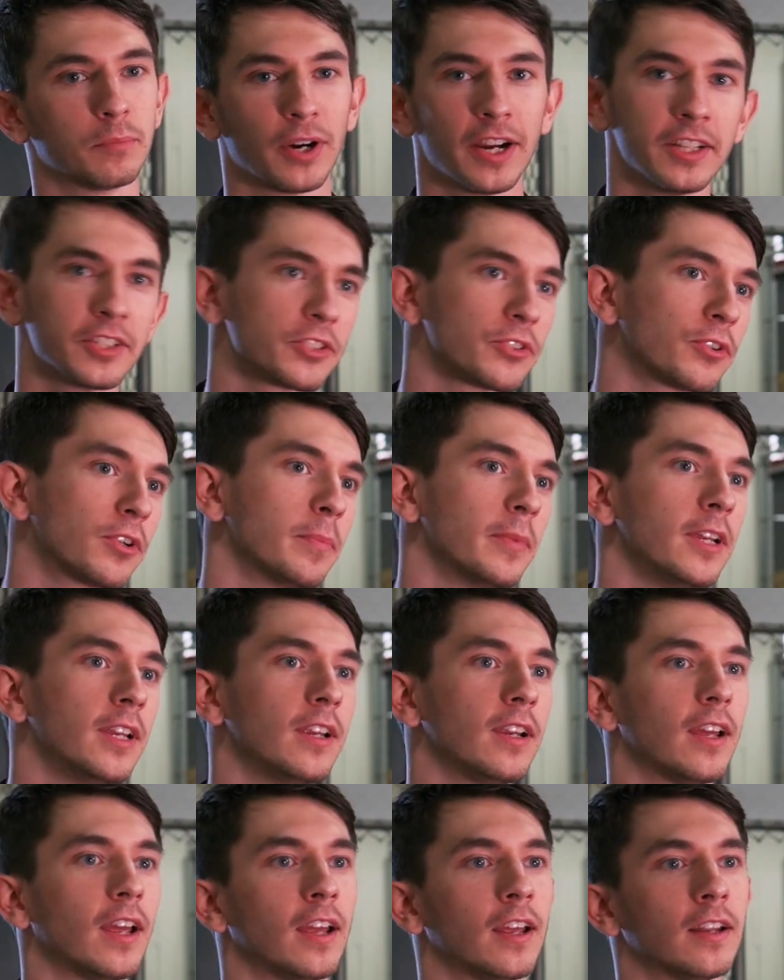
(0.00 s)

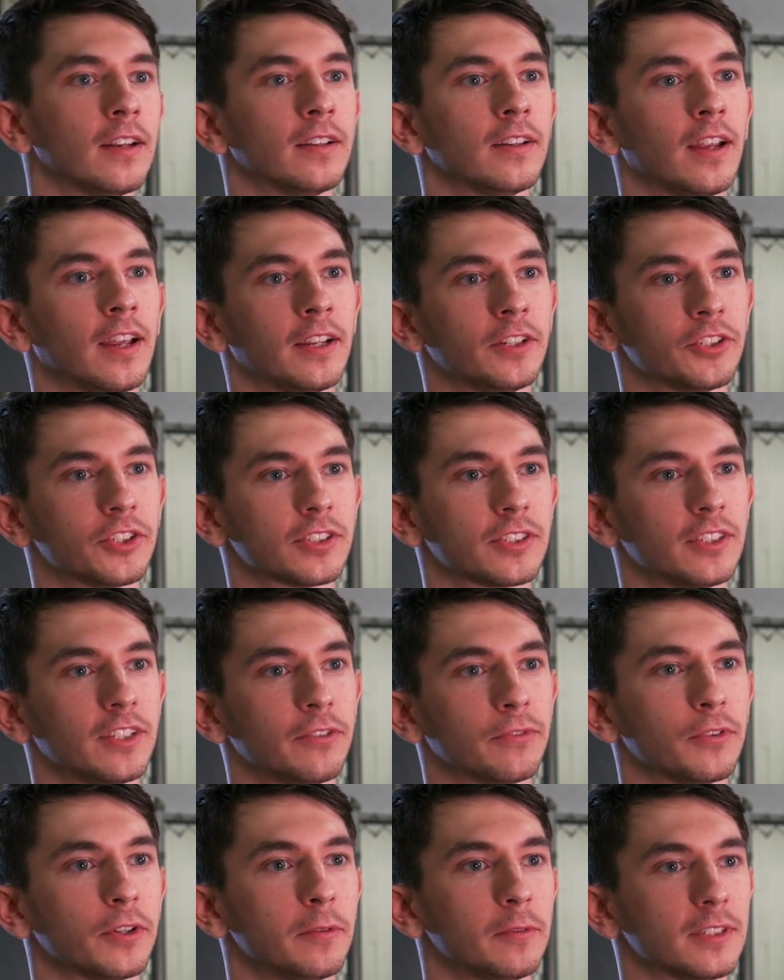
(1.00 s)
brainstorming and just
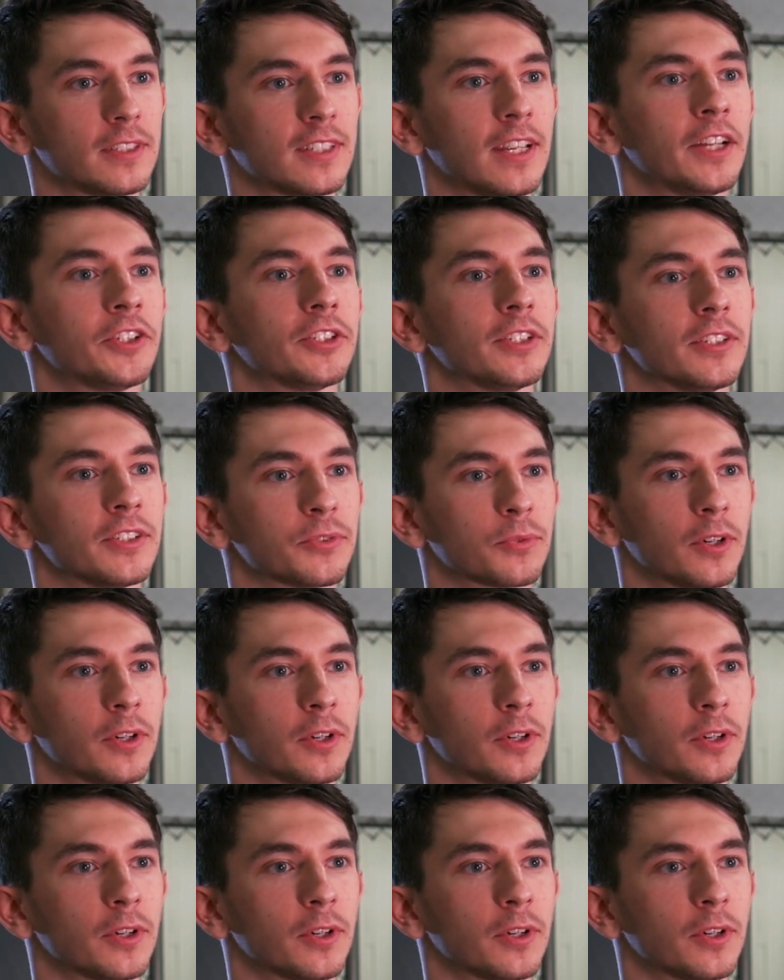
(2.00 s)
different sessions